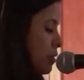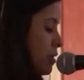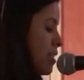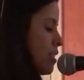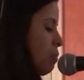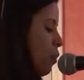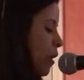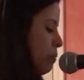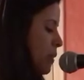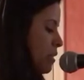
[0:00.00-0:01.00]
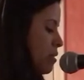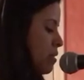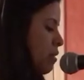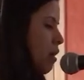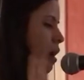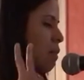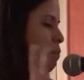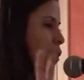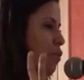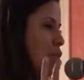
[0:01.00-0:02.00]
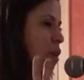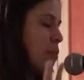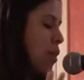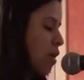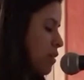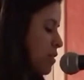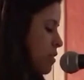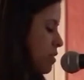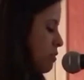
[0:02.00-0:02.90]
Disappointment on both our parts.